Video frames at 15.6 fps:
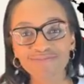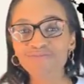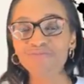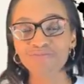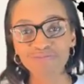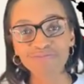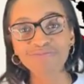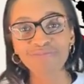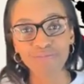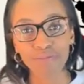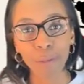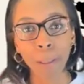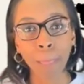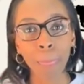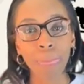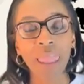Mm-hmm.
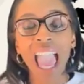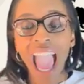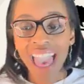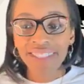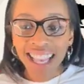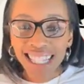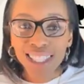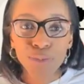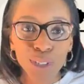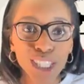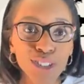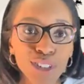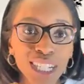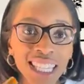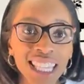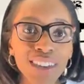And that's what's
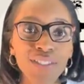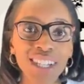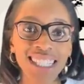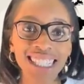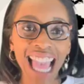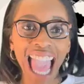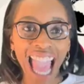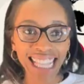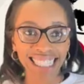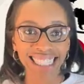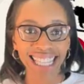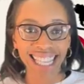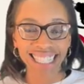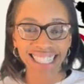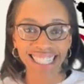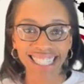going to give us
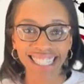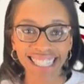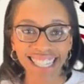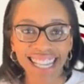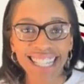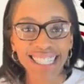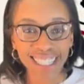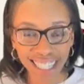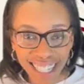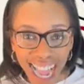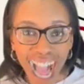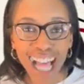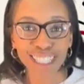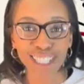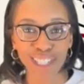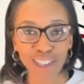access to
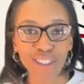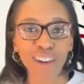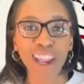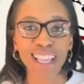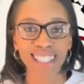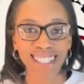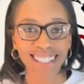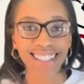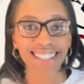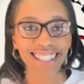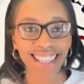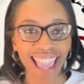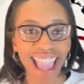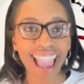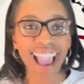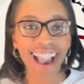God's grace.
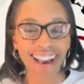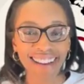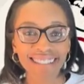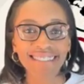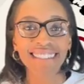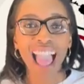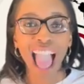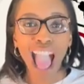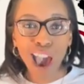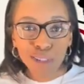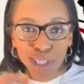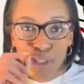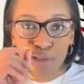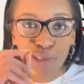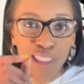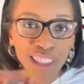Yeah. How
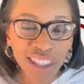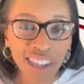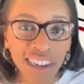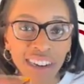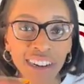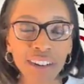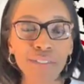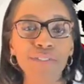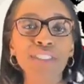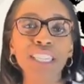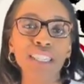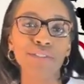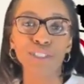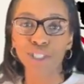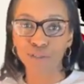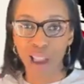you love
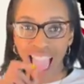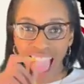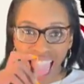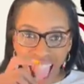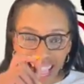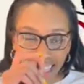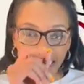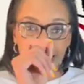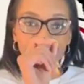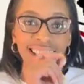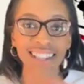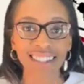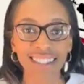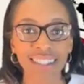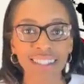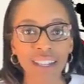gives you
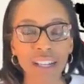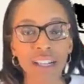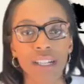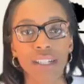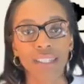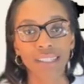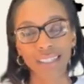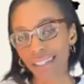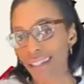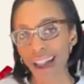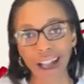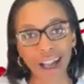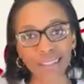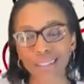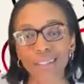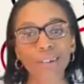access to
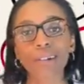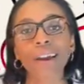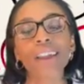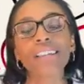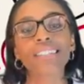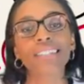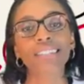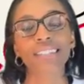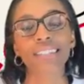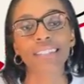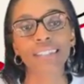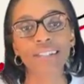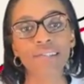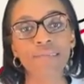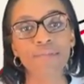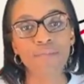God's grace.
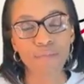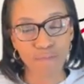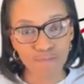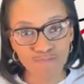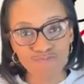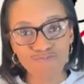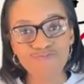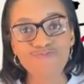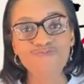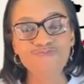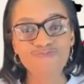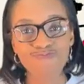Mm-hmm.